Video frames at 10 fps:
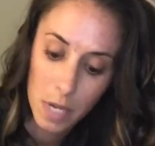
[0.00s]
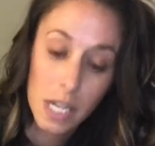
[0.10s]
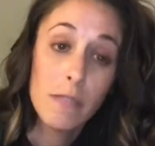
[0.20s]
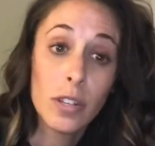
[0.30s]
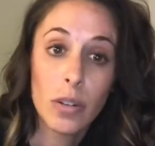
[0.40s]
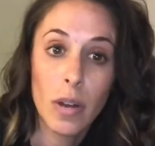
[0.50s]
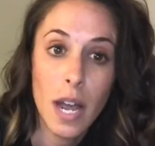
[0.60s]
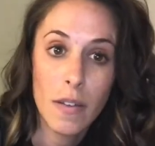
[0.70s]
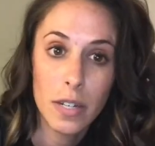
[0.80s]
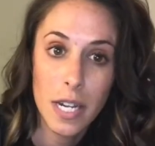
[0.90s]
Even though I
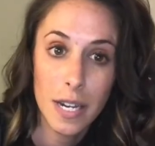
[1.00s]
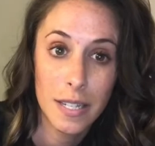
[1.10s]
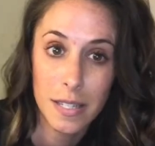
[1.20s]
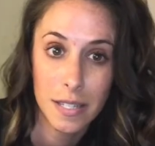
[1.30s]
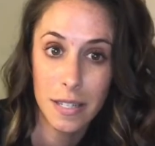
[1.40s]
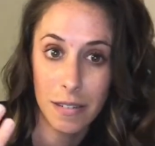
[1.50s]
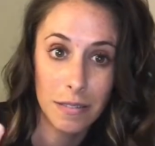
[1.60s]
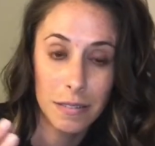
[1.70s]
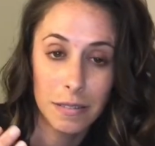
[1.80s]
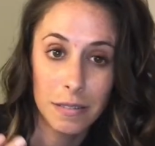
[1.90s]
have a tan, it's
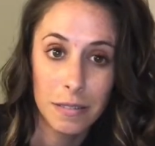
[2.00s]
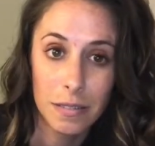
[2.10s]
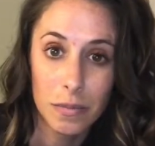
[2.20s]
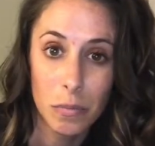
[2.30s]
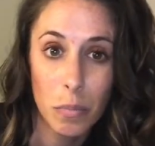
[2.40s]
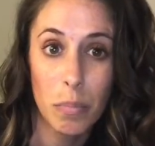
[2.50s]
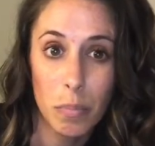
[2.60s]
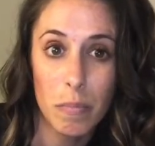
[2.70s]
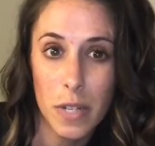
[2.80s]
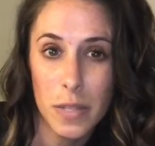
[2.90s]
still,
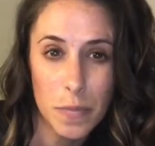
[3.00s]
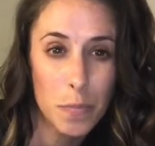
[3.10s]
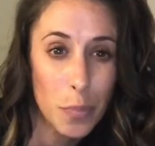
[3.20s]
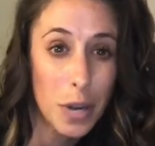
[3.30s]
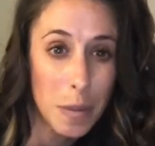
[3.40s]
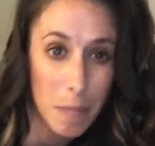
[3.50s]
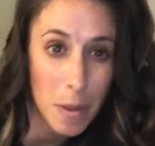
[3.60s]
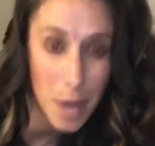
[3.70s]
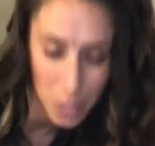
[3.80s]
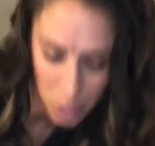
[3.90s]
it
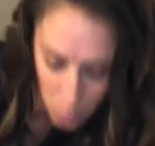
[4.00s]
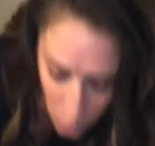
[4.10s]
matches pretty